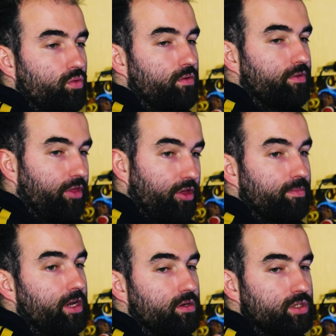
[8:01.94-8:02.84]
all of the
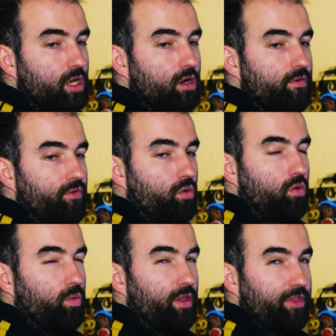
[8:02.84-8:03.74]
thumbnails
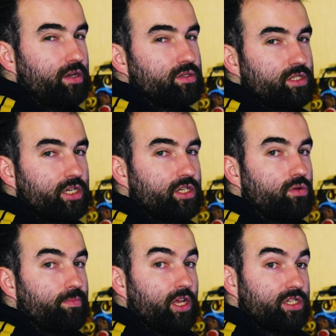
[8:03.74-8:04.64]
for
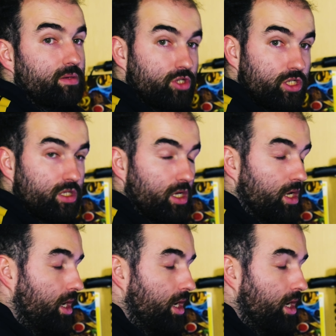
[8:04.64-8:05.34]
1,600 plus images.